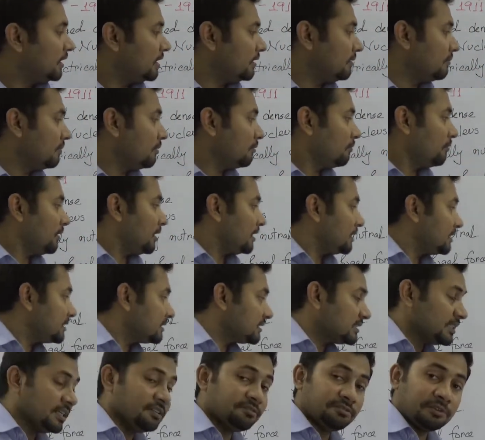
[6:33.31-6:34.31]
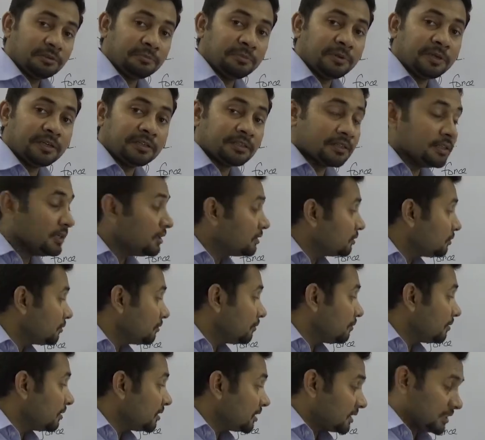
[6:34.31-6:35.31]
Number one is centripetal
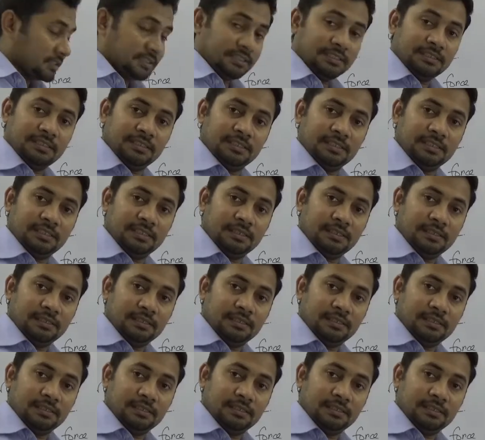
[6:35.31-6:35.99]
towards